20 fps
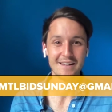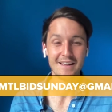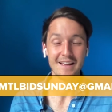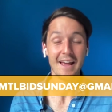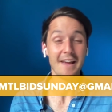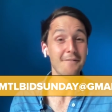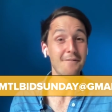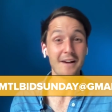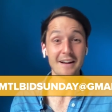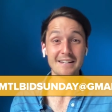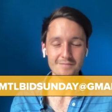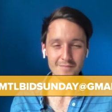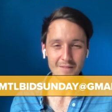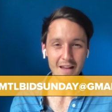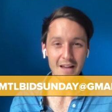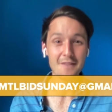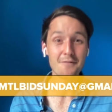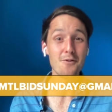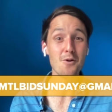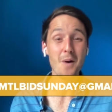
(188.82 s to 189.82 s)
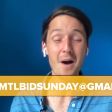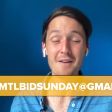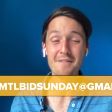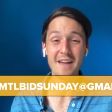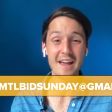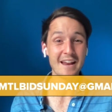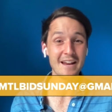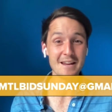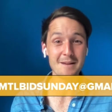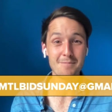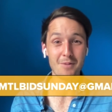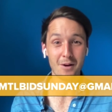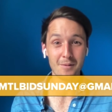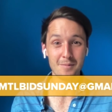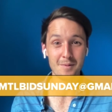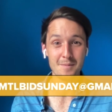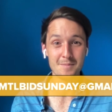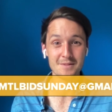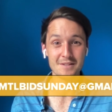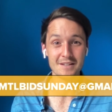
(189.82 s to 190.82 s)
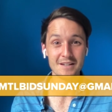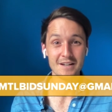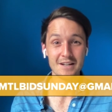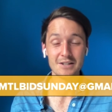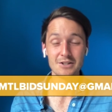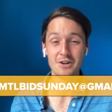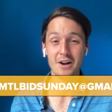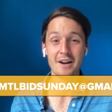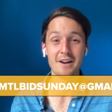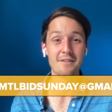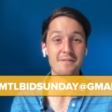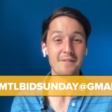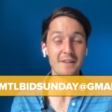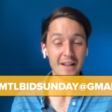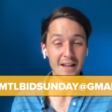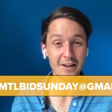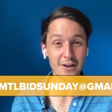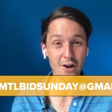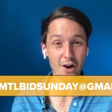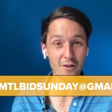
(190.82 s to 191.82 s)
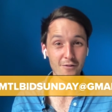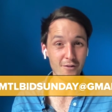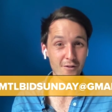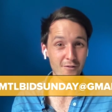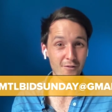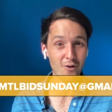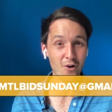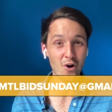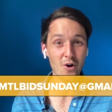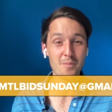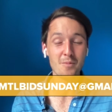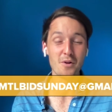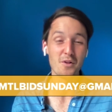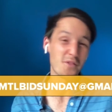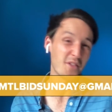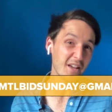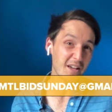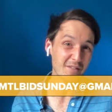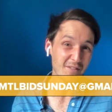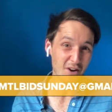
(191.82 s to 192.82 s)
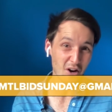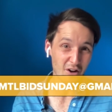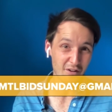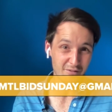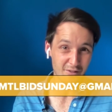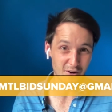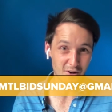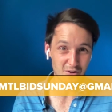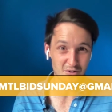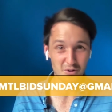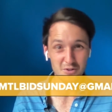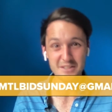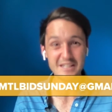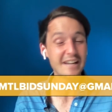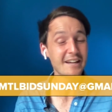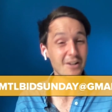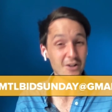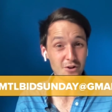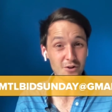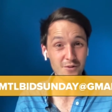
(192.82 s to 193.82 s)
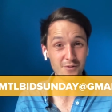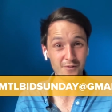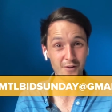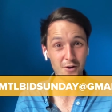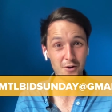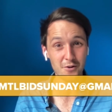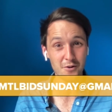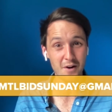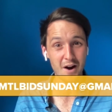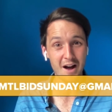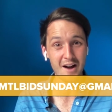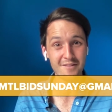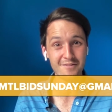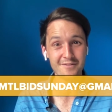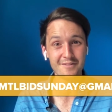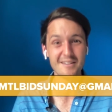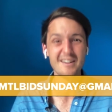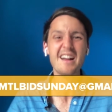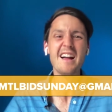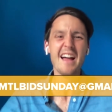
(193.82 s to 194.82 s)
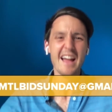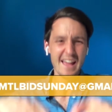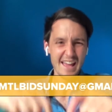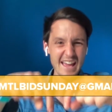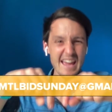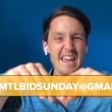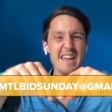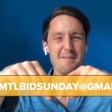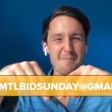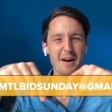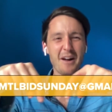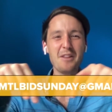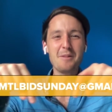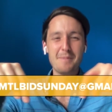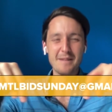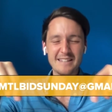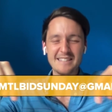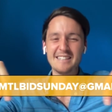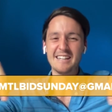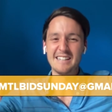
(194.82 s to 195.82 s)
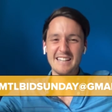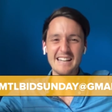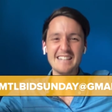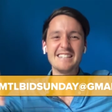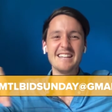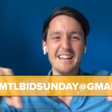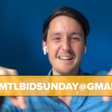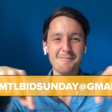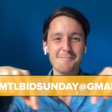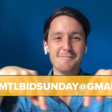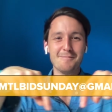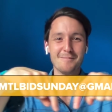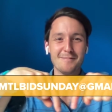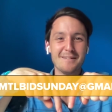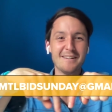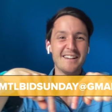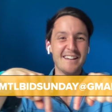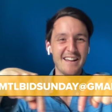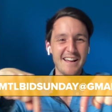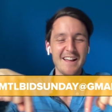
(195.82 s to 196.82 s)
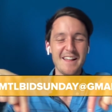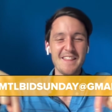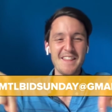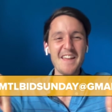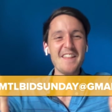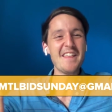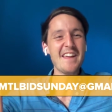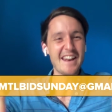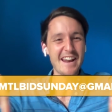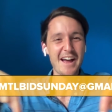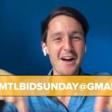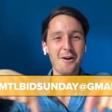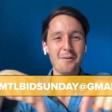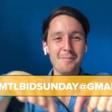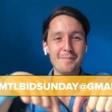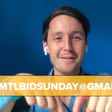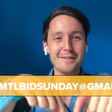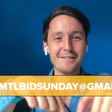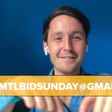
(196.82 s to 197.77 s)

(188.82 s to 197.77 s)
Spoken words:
In fact, if you have any problems trying to fill out an offer form or think of an offer or take a good photograph, email the BidSunday team. They're there to help.